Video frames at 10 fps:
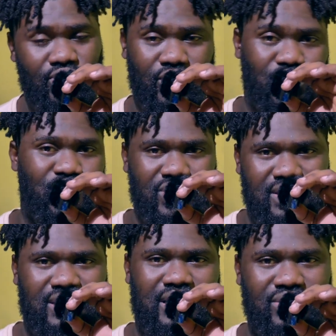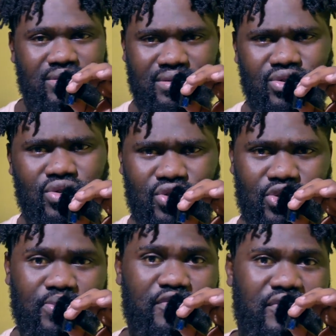what you need, and you
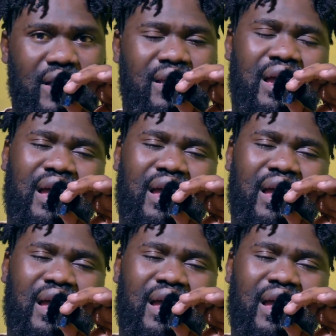should be fine.